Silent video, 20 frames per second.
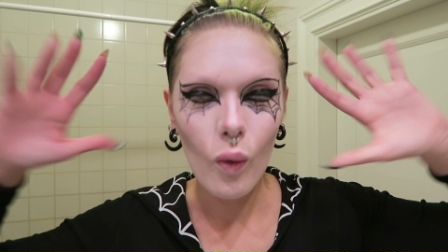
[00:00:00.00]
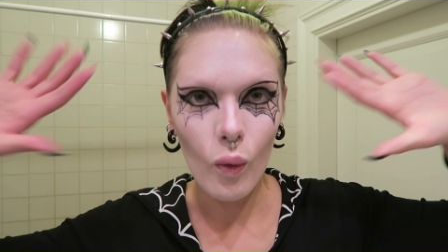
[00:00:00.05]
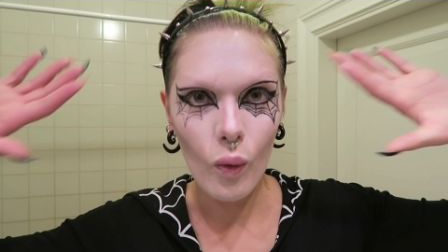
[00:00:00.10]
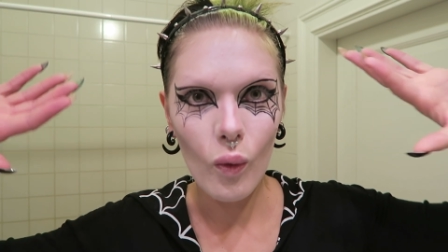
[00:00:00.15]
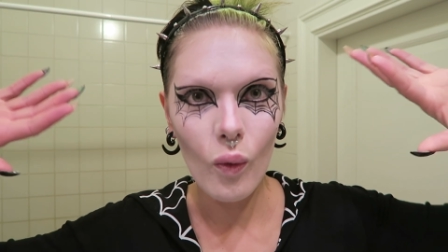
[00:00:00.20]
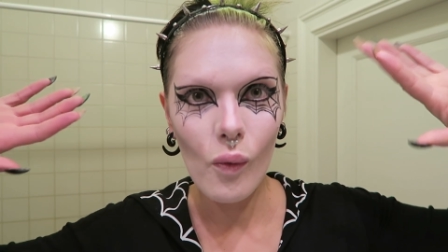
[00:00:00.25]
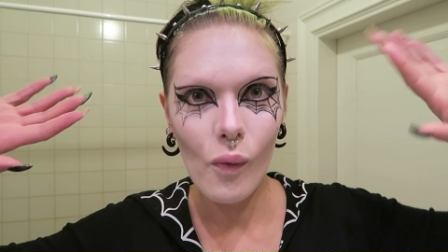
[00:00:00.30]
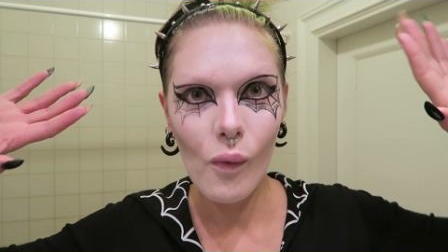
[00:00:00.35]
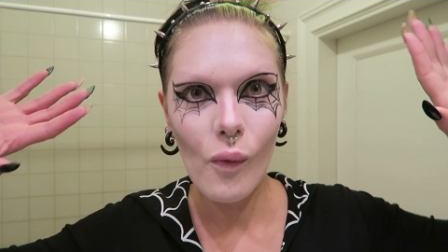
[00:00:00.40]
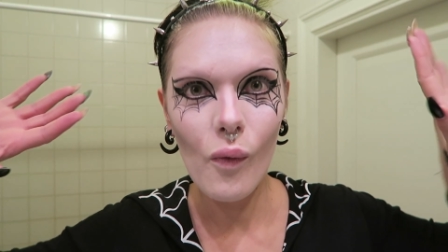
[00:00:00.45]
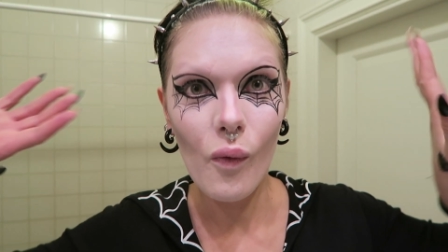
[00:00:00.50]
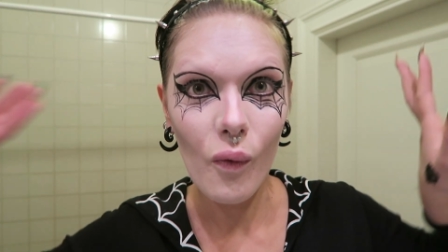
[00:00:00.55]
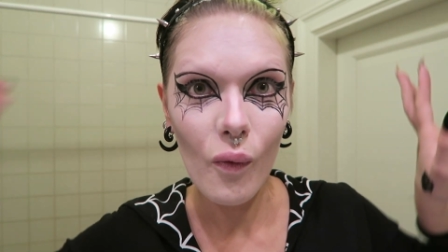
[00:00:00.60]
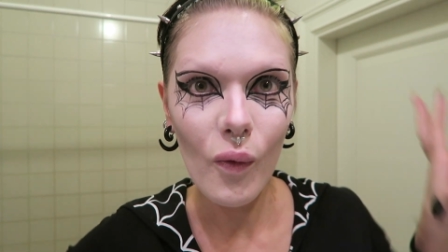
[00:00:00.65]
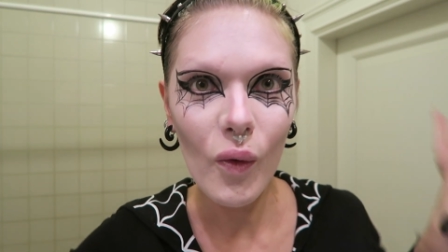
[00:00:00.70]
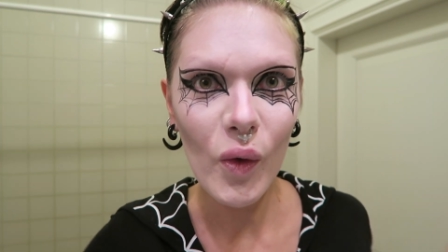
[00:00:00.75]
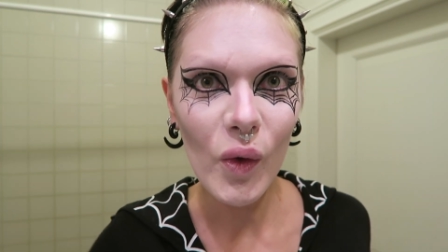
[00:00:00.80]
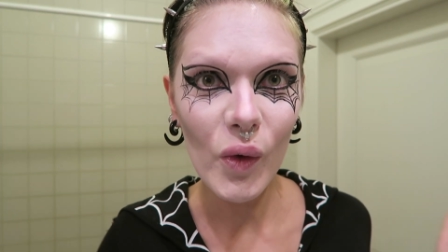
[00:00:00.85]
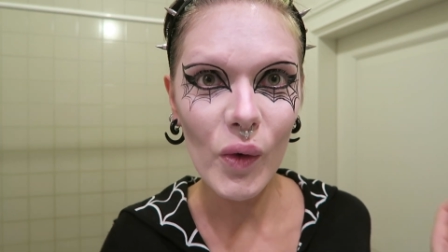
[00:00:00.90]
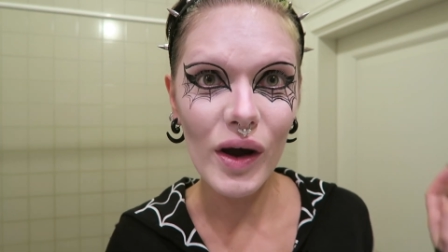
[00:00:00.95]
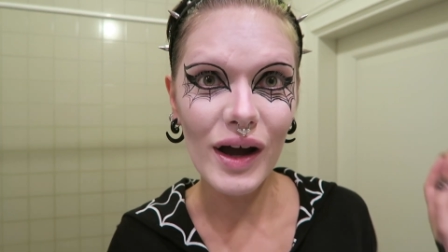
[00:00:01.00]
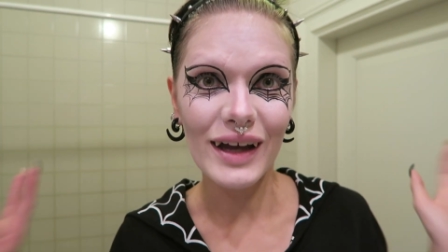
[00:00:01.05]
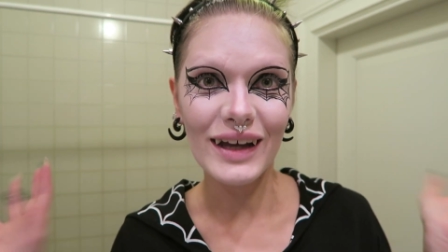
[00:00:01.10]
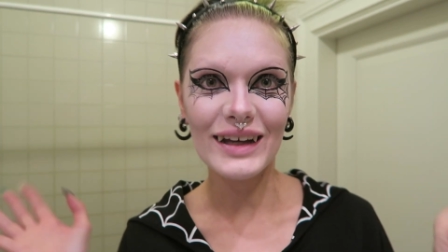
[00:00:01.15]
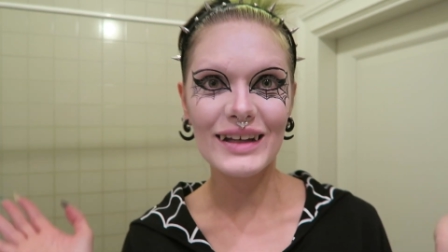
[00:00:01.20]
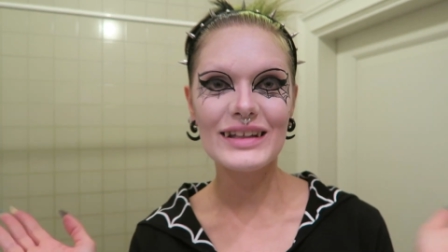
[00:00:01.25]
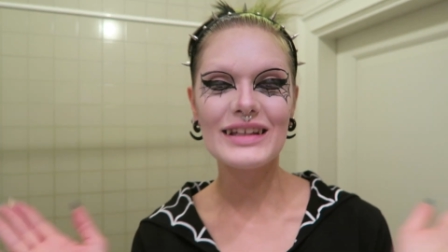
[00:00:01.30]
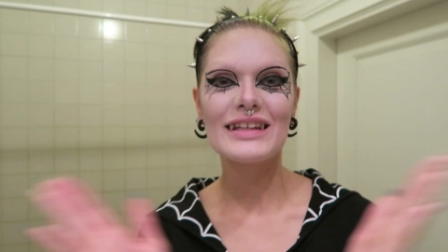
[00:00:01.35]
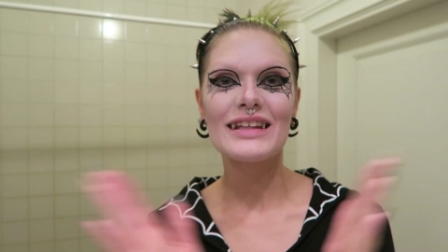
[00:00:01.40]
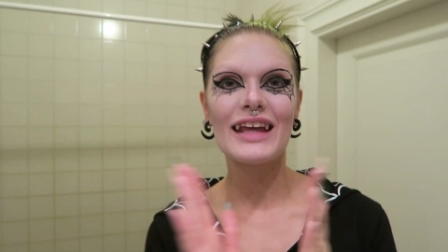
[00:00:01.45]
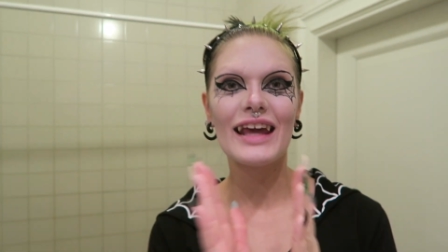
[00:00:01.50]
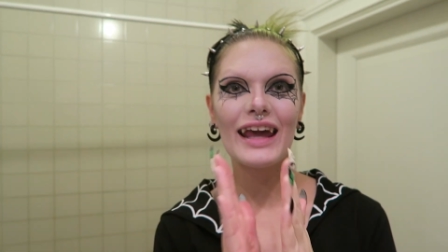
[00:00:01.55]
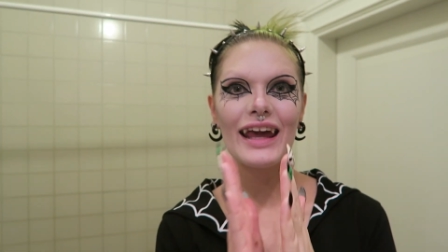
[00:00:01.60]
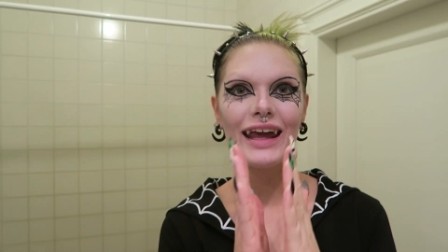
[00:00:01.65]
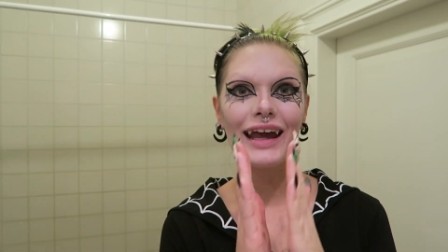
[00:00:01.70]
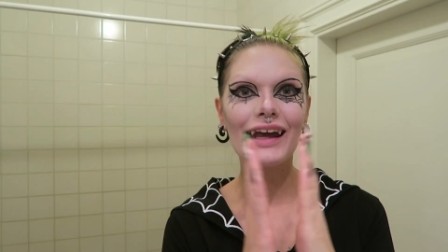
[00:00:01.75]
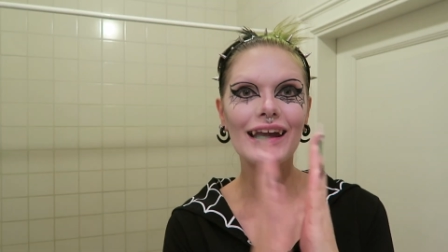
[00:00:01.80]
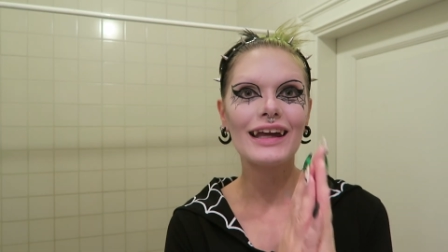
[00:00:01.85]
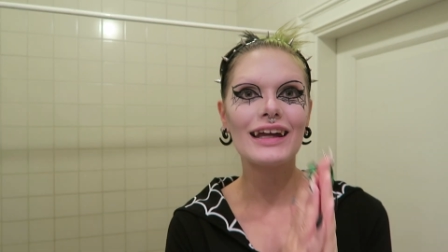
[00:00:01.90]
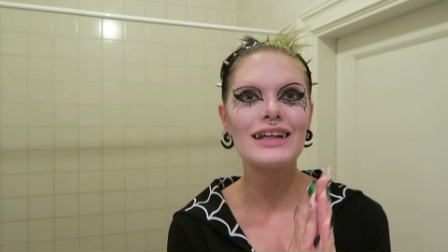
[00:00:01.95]
Ooh, it's
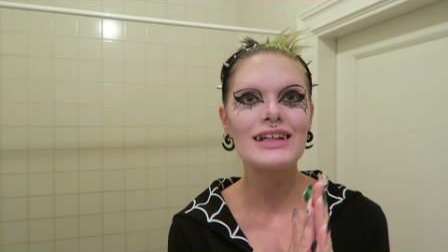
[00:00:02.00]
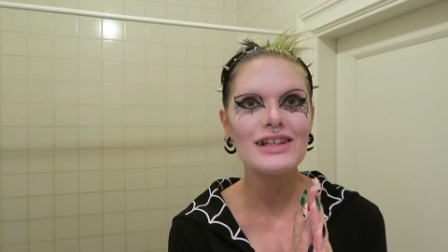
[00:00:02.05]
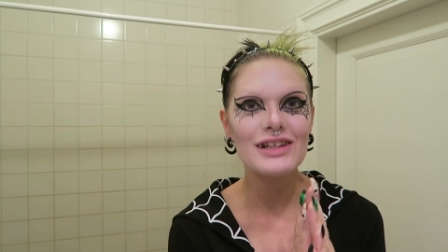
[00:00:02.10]
taking